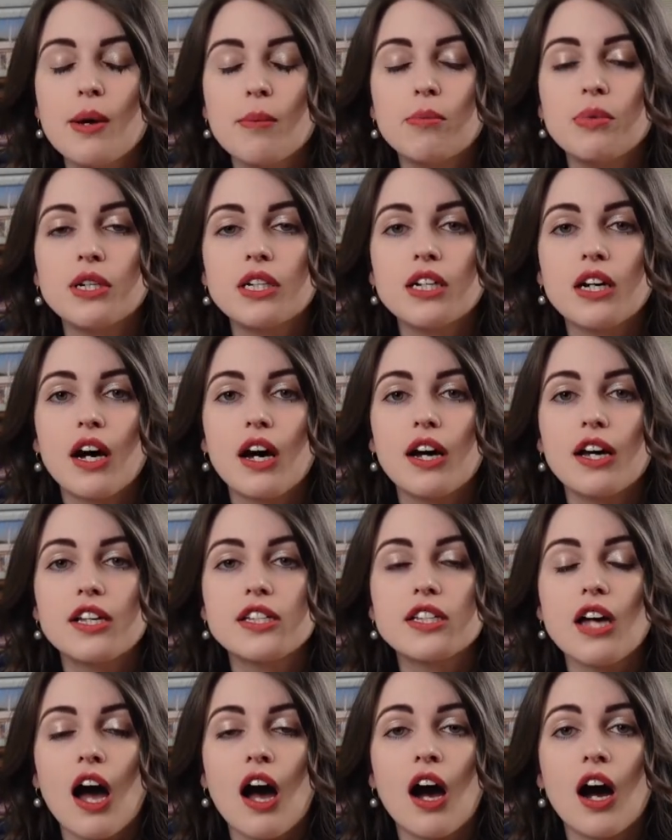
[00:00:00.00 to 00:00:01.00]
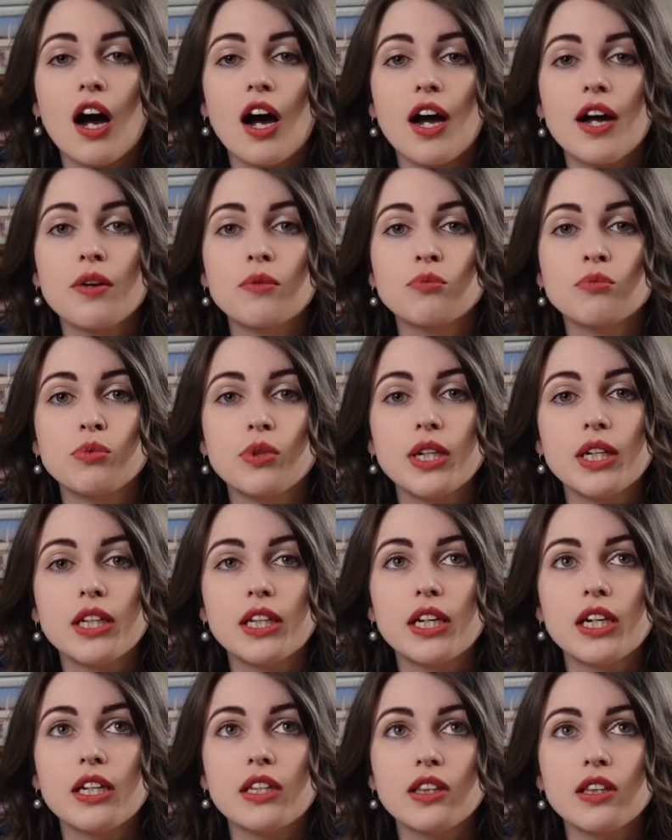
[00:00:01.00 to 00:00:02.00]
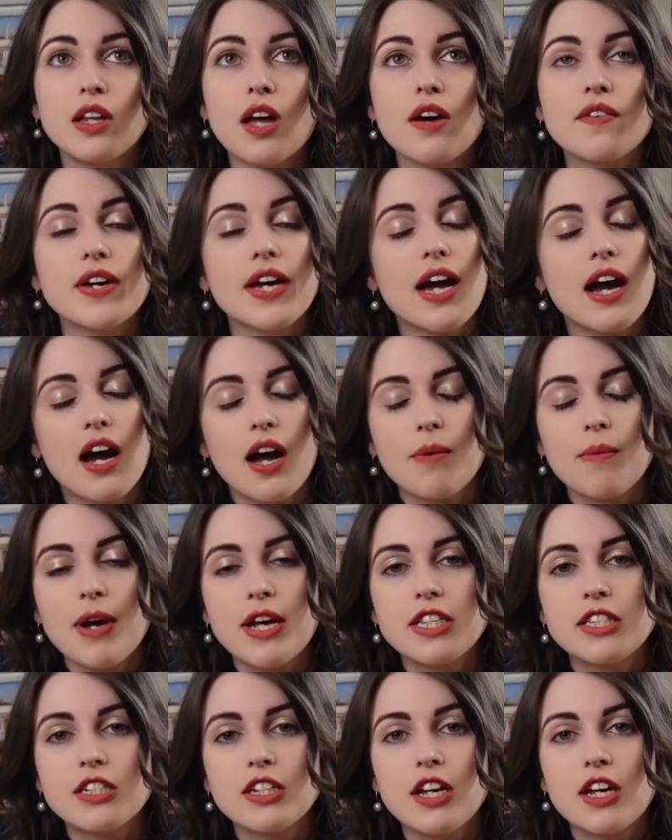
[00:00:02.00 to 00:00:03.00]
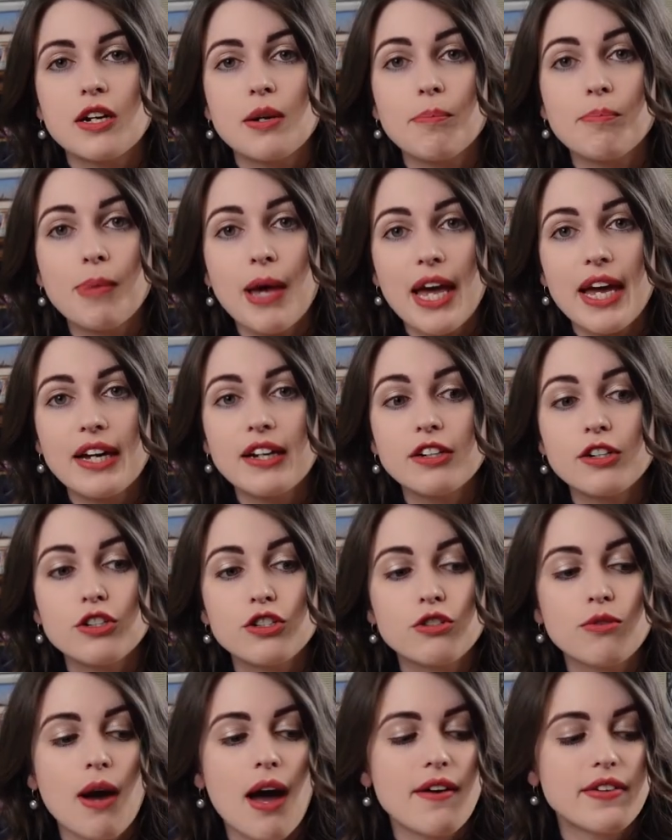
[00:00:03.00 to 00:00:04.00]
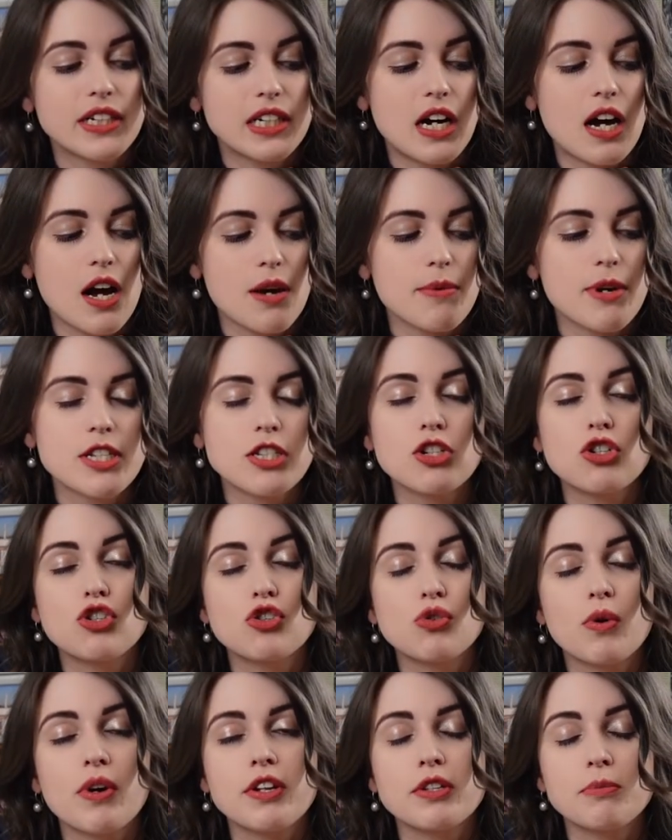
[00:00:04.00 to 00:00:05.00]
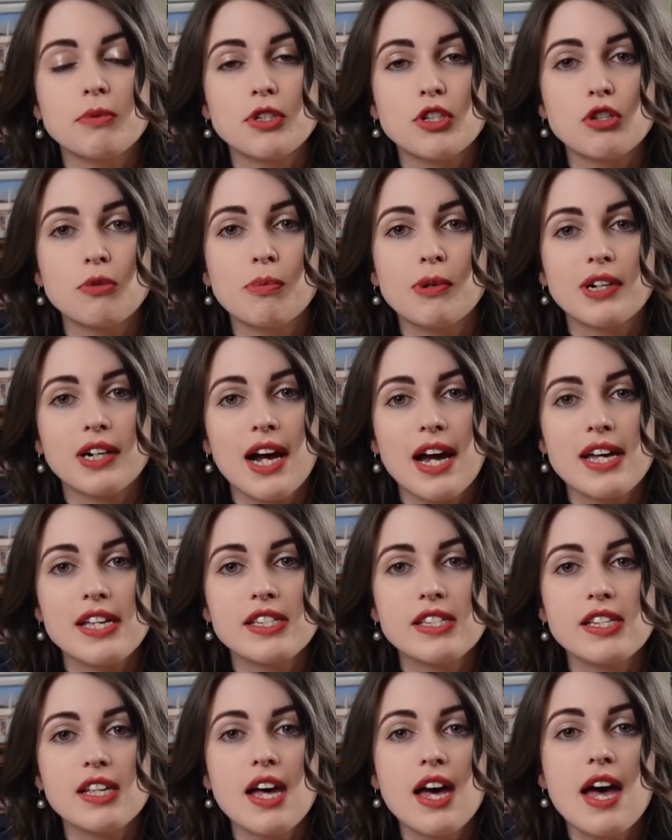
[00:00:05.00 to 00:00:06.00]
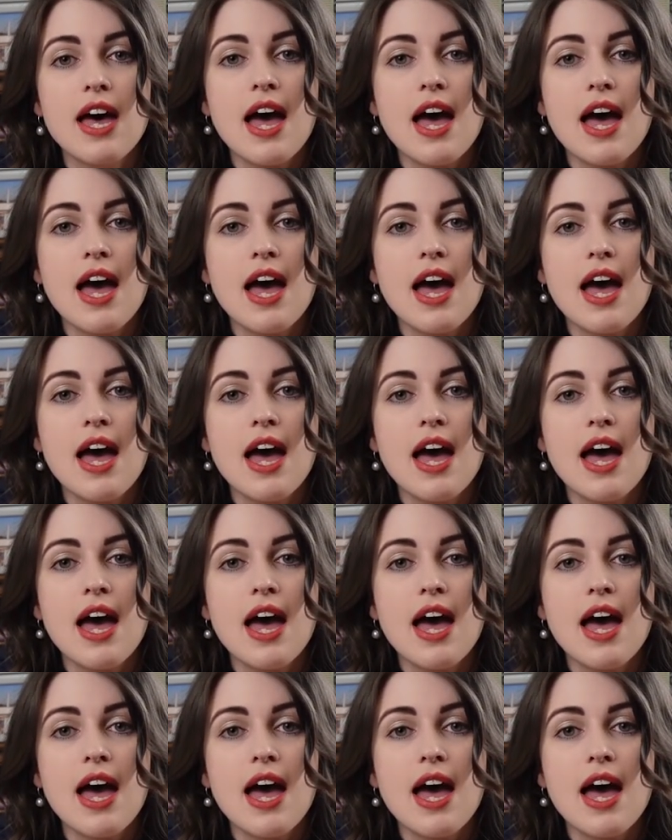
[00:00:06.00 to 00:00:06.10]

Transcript: because I really love a high-waisted pant, so having a high-waisted short has been super nice.